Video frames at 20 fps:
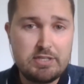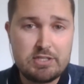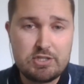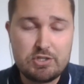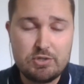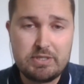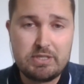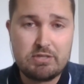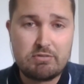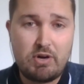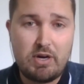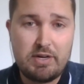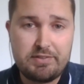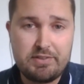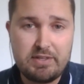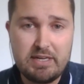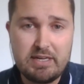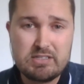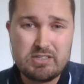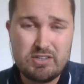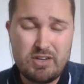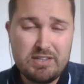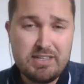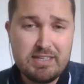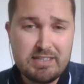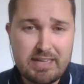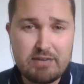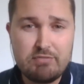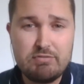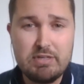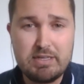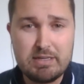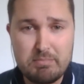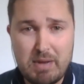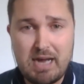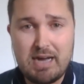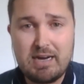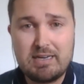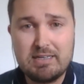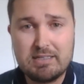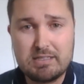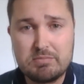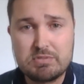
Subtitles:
They're doing the right things. And I think they really market